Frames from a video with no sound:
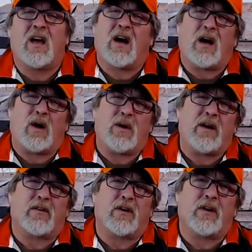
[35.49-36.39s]

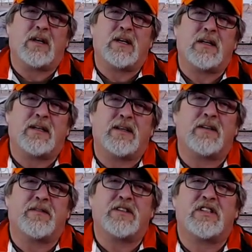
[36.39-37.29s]
However, in
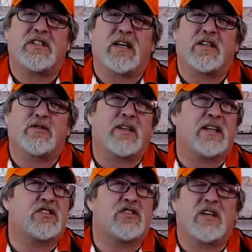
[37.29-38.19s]
the fishing industry,
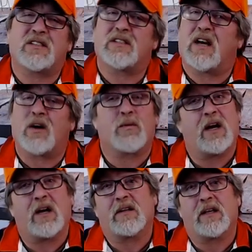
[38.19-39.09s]
that's just not
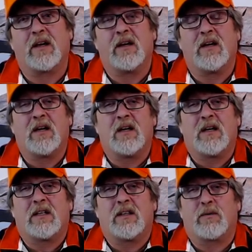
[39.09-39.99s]
reality.
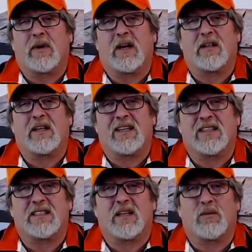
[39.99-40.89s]
The reality
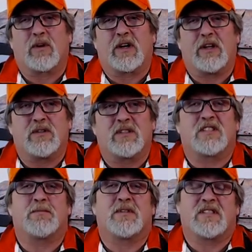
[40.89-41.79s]
isn't that we're going to use a
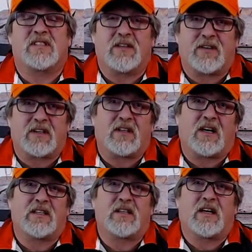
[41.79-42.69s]
specific
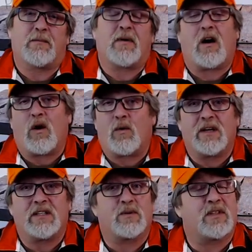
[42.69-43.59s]
line type
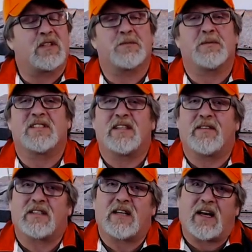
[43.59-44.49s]
always with a
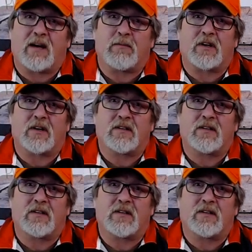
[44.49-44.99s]
specific diameter.